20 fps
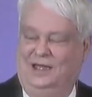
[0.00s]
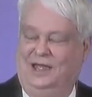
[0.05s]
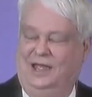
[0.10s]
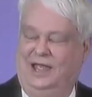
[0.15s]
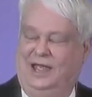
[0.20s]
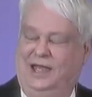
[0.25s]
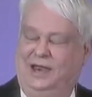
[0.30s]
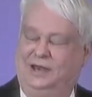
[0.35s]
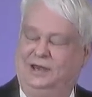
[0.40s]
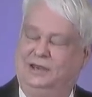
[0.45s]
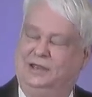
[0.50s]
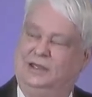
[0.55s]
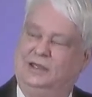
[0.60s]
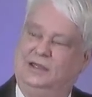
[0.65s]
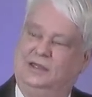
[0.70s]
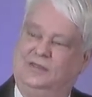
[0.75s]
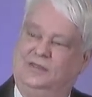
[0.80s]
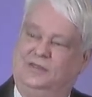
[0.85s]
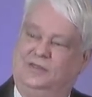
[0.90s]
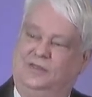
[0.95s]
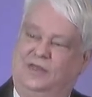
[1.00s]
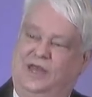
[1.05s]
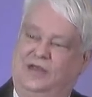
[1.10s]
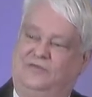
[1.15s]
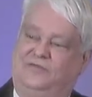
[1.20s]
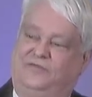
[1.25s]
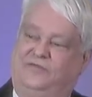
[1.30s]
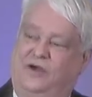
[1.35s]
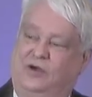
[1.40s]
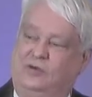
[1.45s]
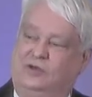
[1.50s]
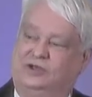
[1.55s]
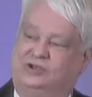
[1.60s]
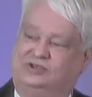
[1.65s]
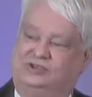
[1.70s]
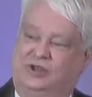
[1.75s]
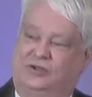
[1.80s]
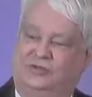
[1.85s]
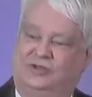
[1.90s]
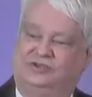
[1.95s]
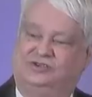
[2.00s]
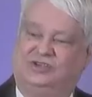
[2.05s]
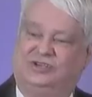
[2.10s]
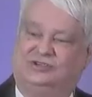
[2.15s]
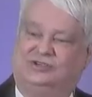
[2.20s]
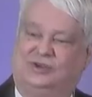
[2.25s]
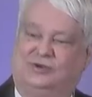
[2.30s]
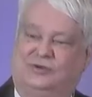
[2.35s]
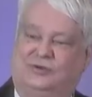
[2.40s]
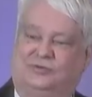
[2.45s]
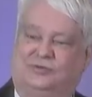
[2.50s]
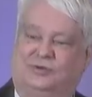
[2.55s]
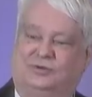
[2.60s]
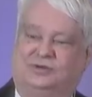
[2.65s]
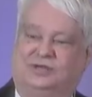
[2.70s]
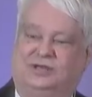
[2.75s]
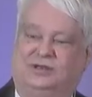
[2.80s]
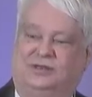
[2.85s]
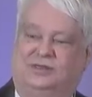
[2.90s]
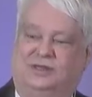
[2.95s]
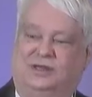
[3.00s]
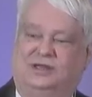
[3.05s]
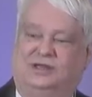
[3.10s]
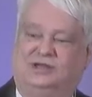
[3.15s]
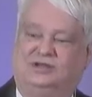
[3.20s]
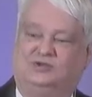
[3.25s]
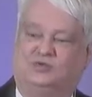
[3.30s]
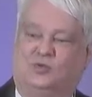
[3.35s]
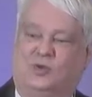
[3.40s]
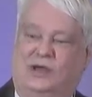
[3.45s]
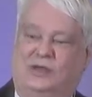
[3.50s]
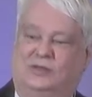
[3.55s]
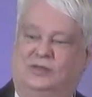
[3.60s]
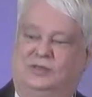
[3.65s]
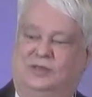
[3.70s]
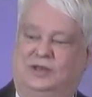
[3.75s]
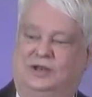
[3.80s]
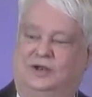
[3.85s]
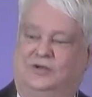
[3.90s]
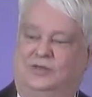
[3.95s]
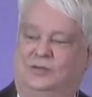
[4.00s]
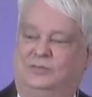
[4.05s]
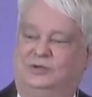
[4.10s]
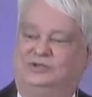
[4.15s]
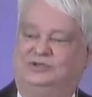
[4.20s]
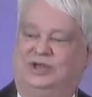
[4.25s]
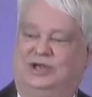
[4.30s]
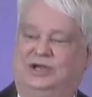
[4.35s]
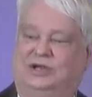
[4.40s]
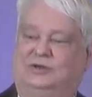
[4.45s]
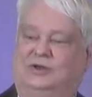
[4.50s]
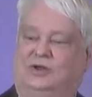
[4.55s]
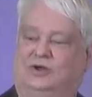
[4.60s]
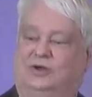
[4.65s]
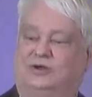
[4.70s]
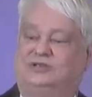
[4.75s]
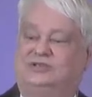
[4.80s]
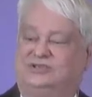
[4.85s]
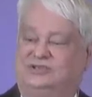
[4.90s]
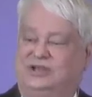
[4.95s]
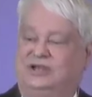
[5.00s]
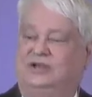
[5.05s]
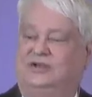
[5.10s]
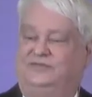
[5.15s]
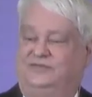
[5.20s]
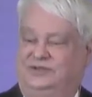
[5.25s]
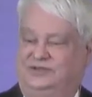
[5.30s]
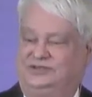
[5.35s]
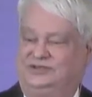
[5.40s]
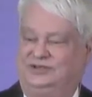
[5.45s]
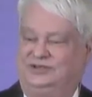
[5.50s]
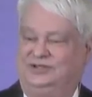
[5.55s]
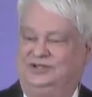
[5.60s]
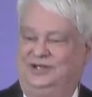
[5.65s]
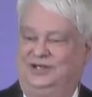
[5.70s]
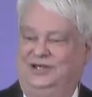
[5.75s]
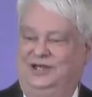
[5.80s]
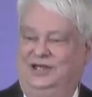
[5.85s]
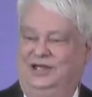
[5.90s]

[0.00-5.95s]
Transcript: And they focused on those 613 things rather than on the Mosaic Law itself, you see.